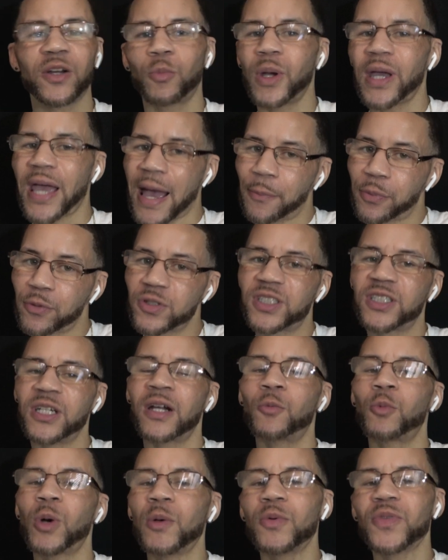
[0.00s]
Apple's
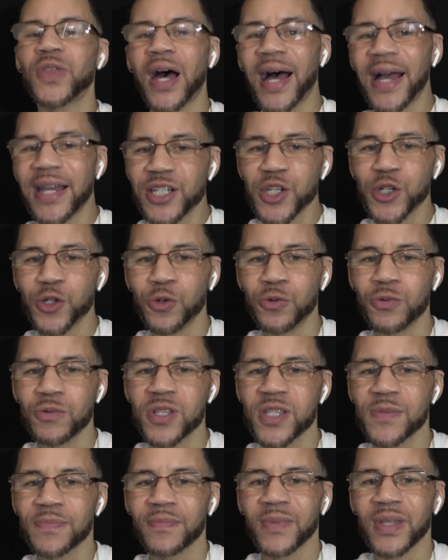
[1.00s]
done away with
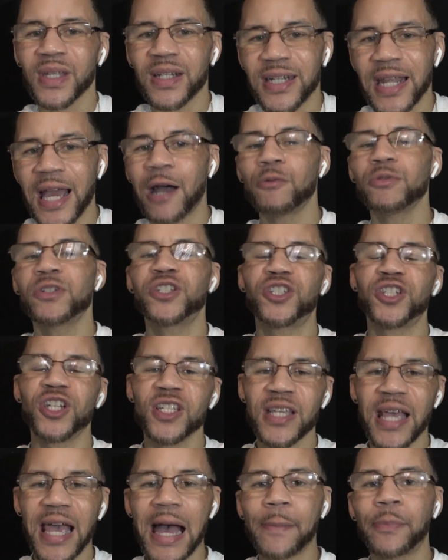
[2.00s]
iTunes. Now it's
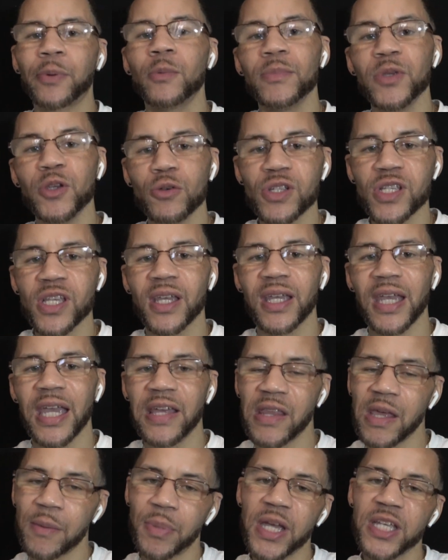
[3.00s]
just Apple Music,
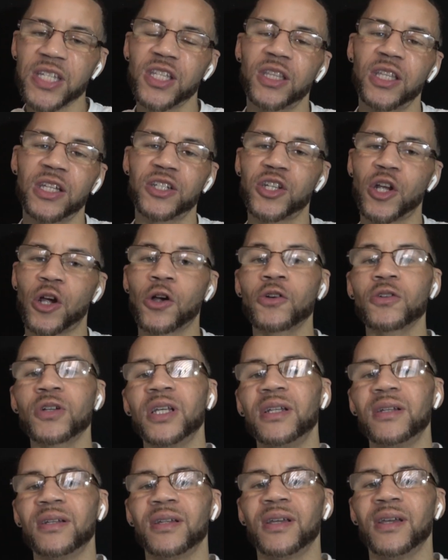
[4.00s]
and they basically turned
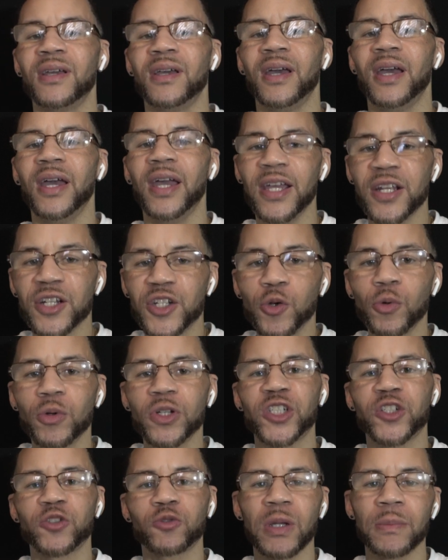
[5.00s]
it into a
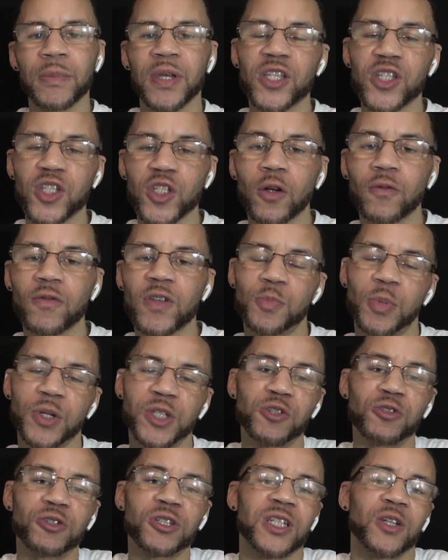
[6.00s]
streaming service,
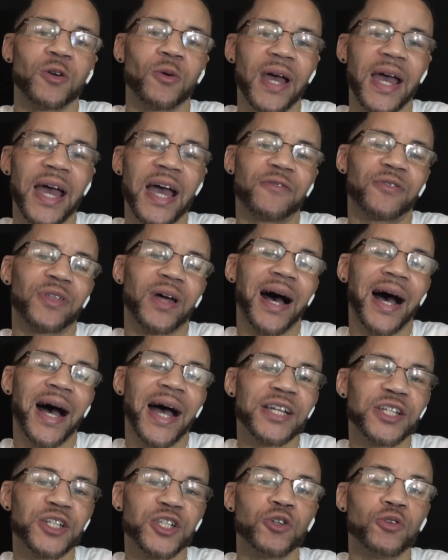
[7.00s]
but you still have the
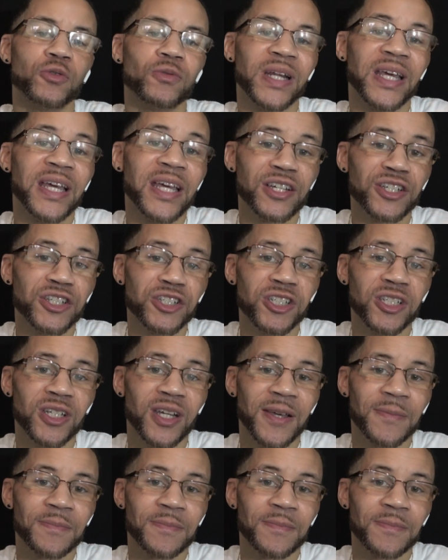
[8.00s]
iTunes-ish